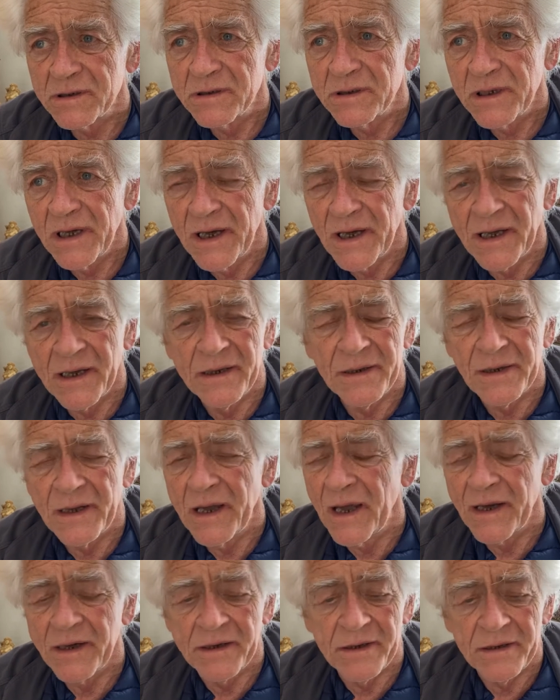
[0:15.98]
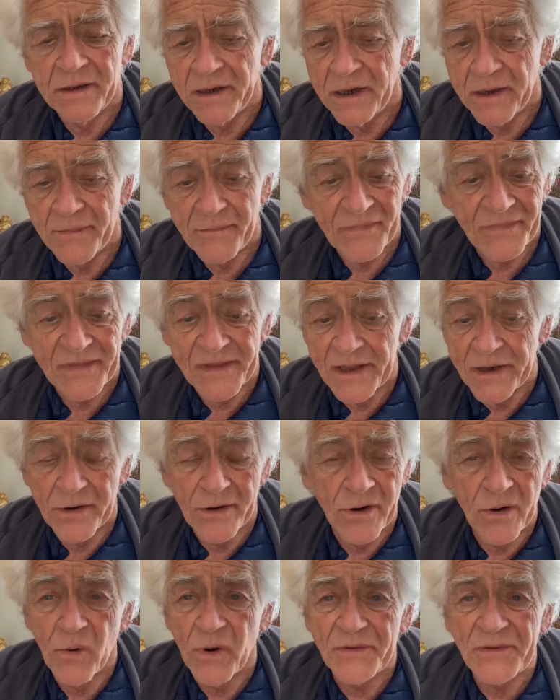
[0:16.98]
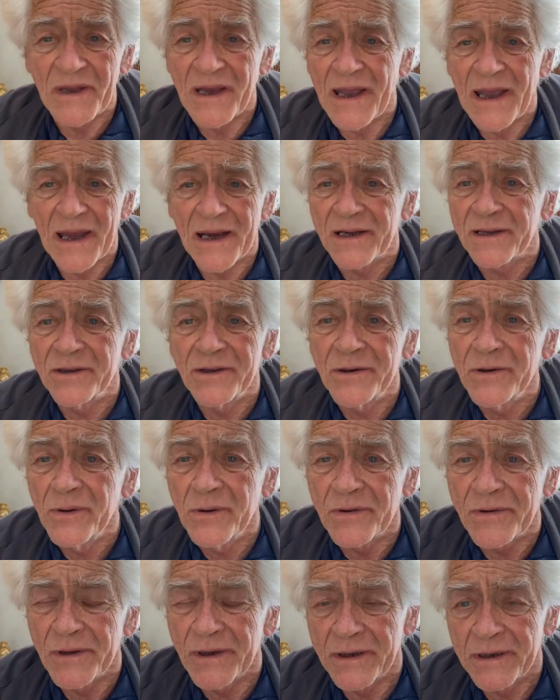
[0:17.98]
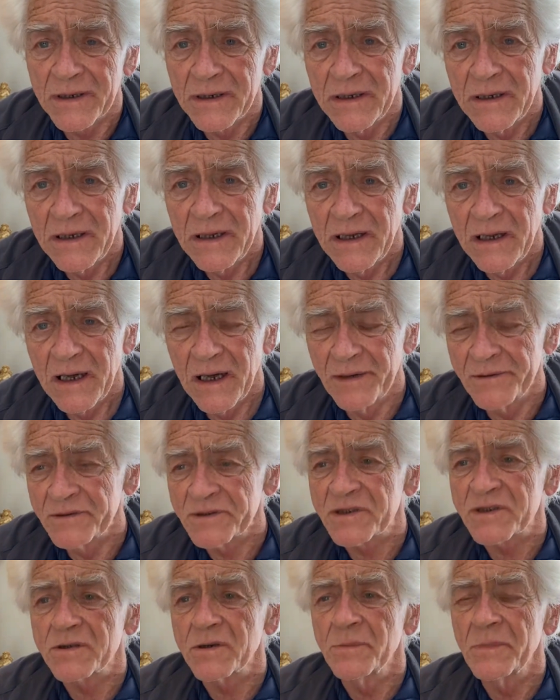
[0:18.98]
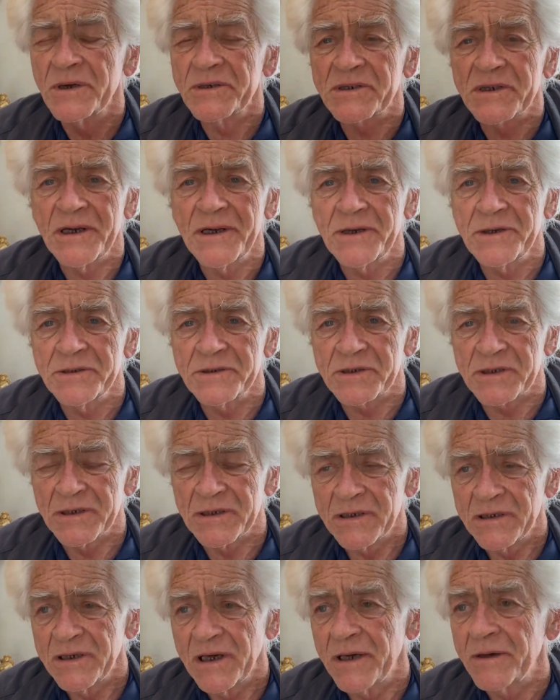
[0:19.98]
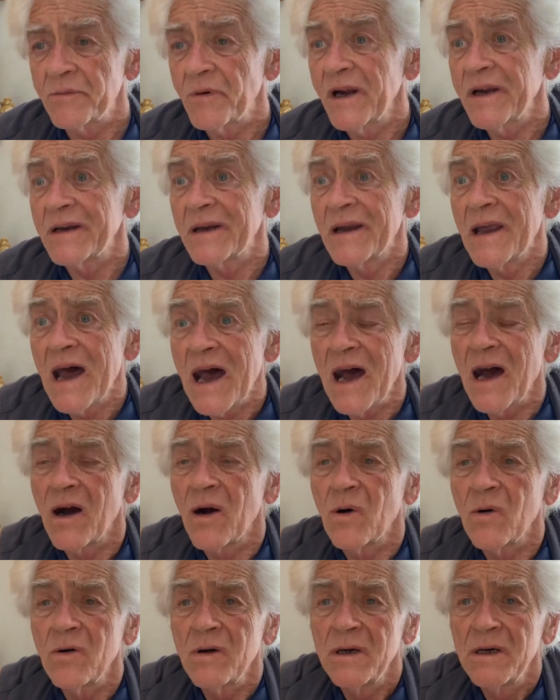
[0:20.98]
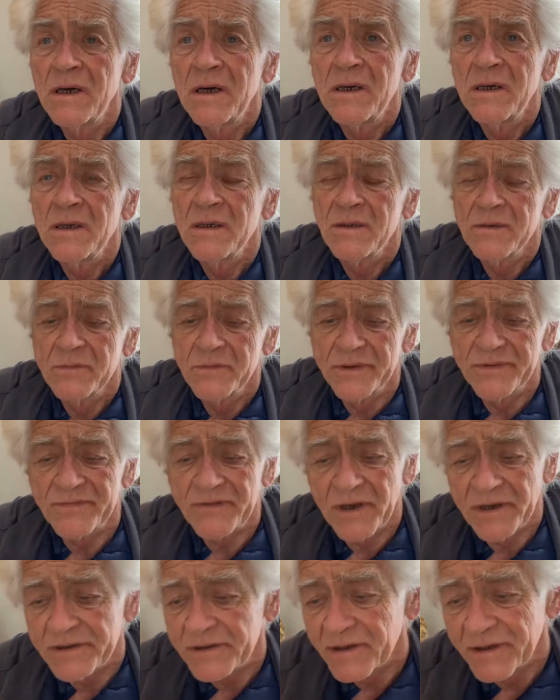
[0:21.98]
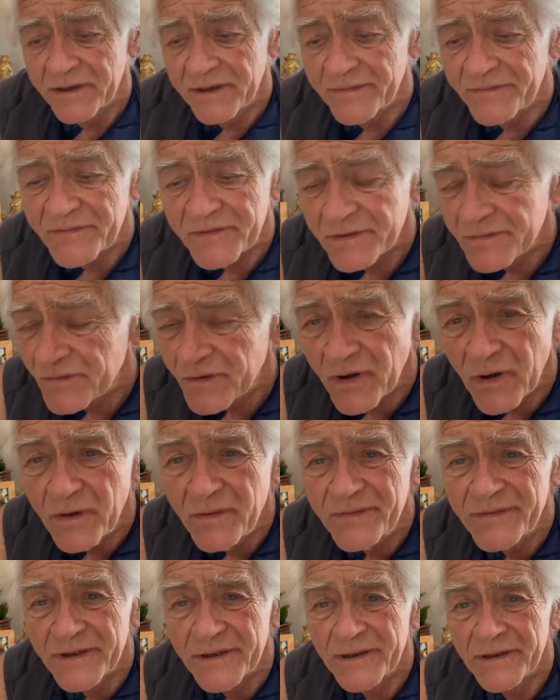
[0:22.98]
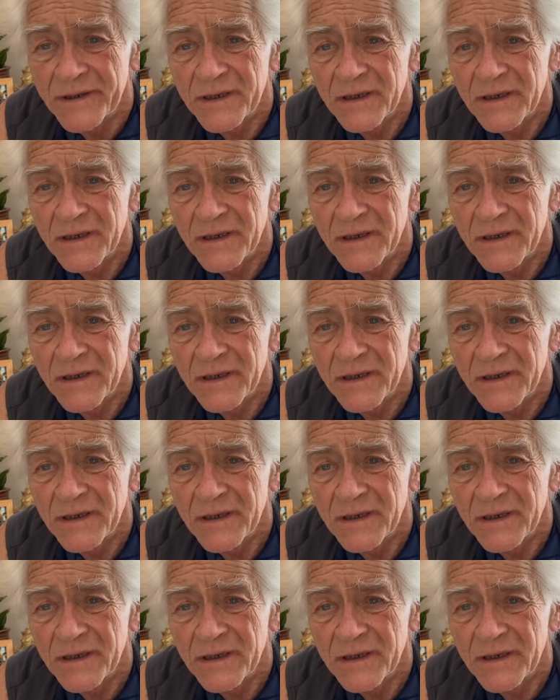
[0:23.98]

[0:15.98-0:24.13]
and they don't know what the heck to do with it. And there's so much energy. And right now, we've got the gift of COVID